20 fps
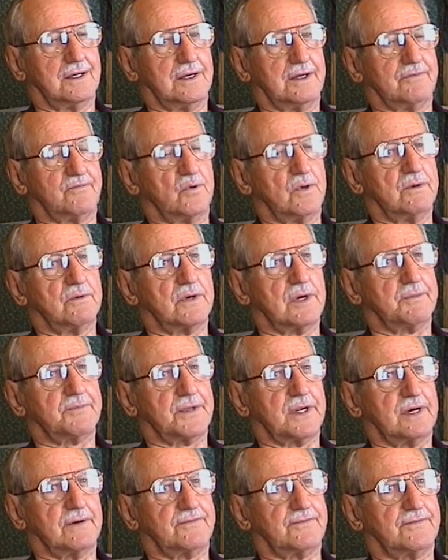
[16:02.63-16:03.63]
if we were up
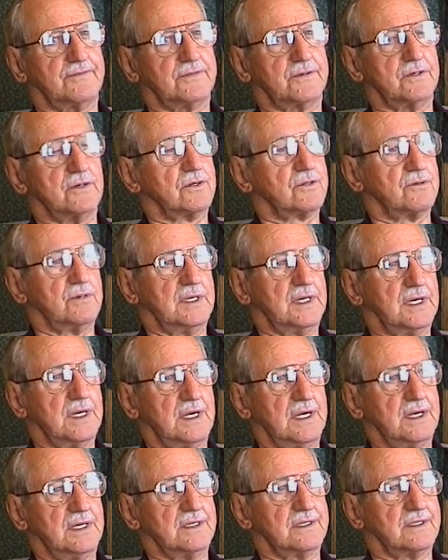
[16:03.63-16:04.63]
there two or three
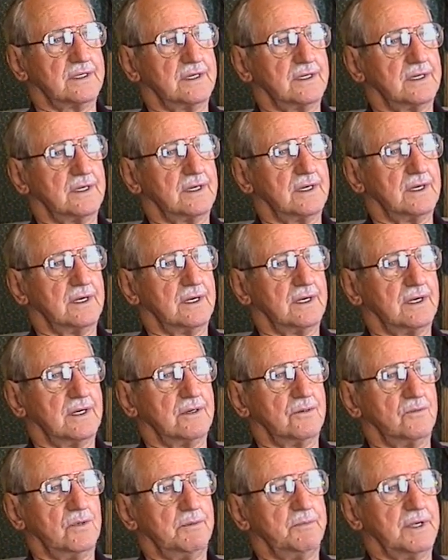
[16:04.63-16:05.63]
days,
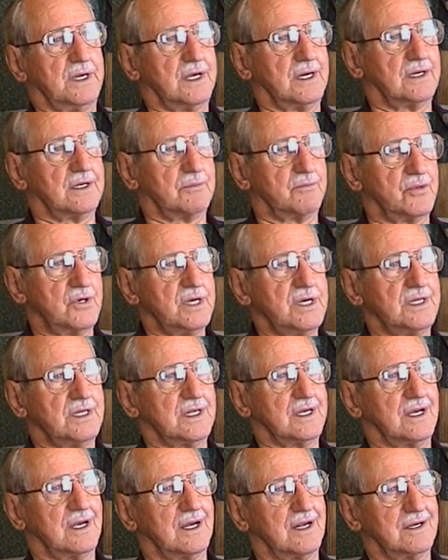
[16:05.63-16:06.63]
we'd begin to breathe
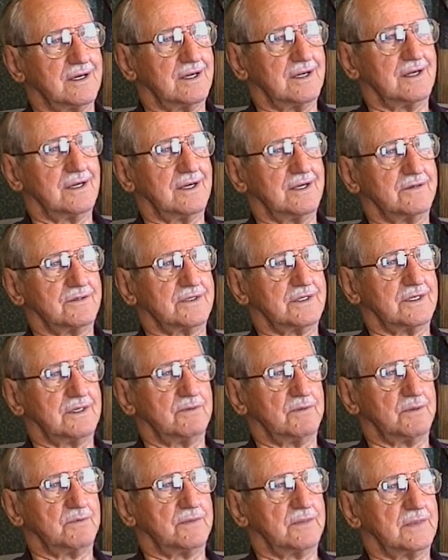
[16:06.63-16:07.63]
again. It,
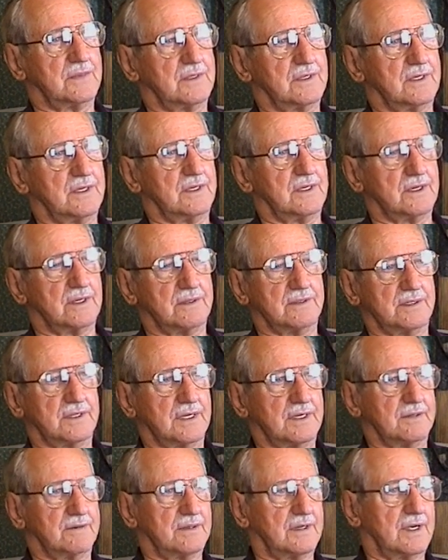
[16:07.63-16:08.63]
you, oh, you know,
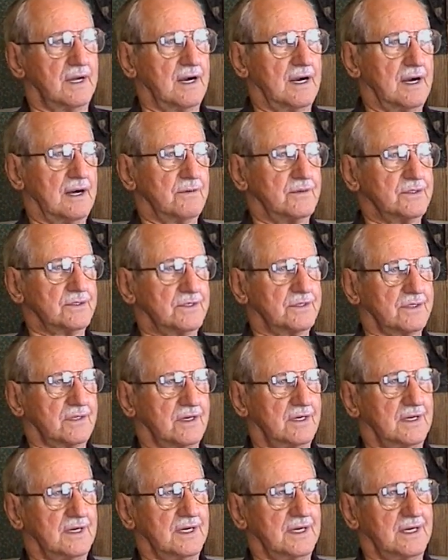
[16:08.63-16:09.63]
the air clean out
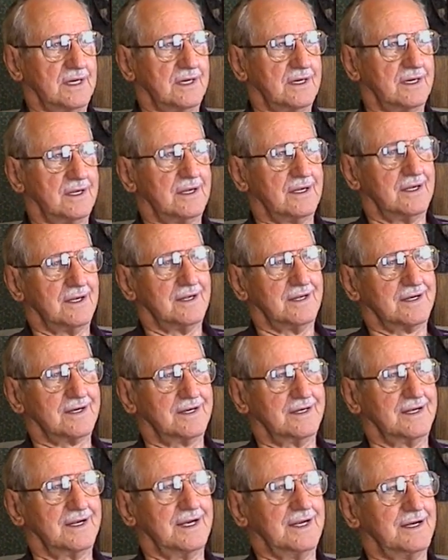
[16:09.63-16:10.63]
your clean, lungs.
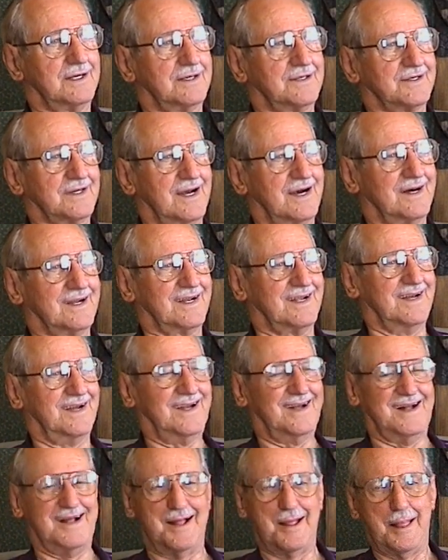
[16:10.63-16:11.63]
cleans out.
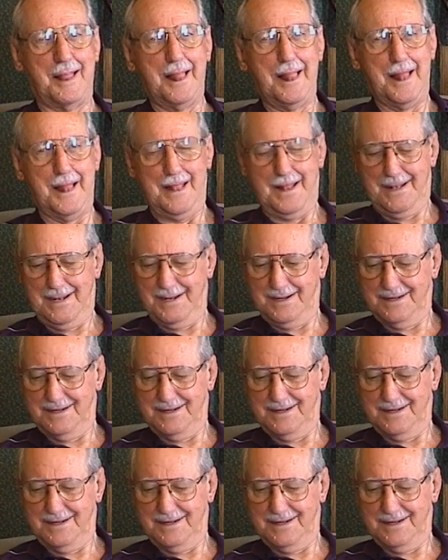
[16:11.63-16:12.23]
Wow.